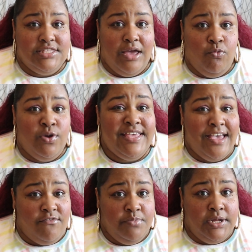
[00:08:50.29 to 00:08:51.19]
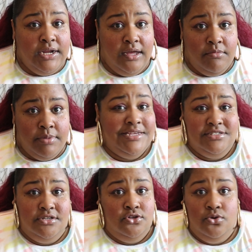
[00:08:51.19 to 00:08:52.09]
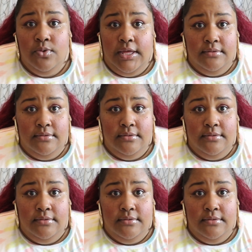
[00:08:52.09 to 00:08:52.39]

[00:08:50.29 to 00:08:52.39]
that we have put up is to do it.